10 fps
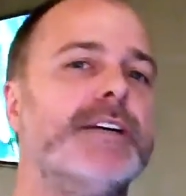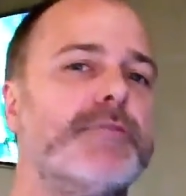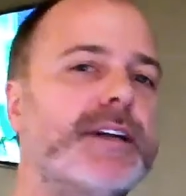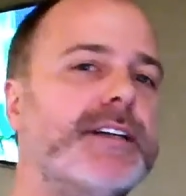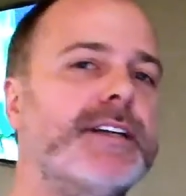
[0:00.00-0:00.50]

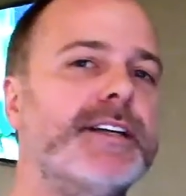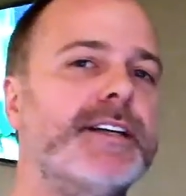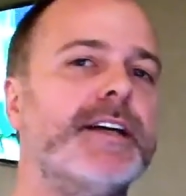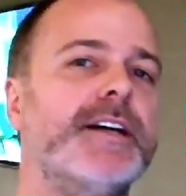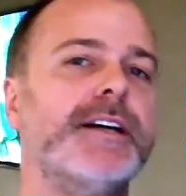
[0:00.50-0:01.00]

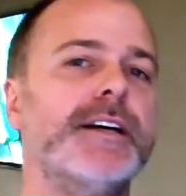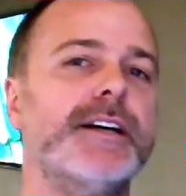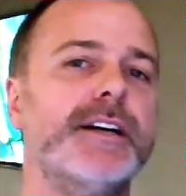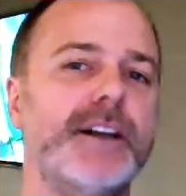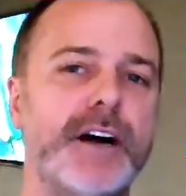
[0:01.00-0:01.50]
Renting
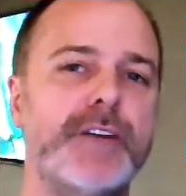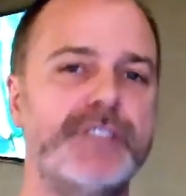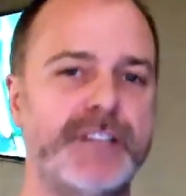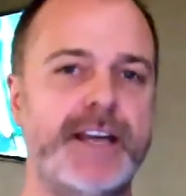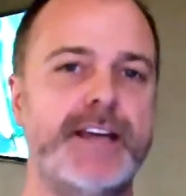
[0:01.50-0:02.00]
of
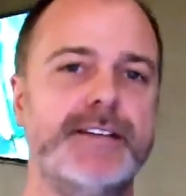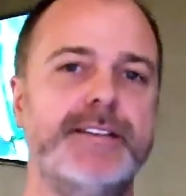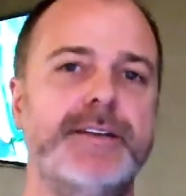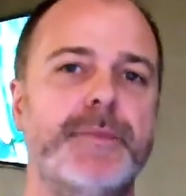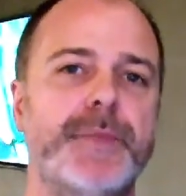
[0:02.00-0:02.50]

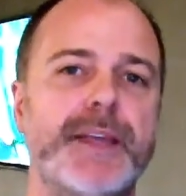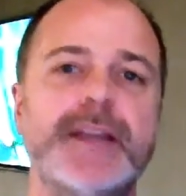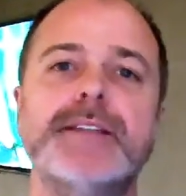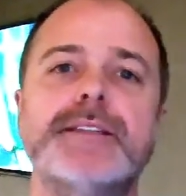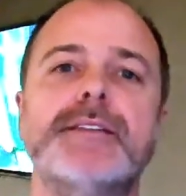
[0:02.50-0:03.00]
chairs
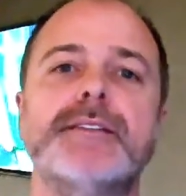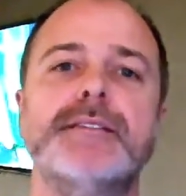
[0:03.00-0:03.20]
is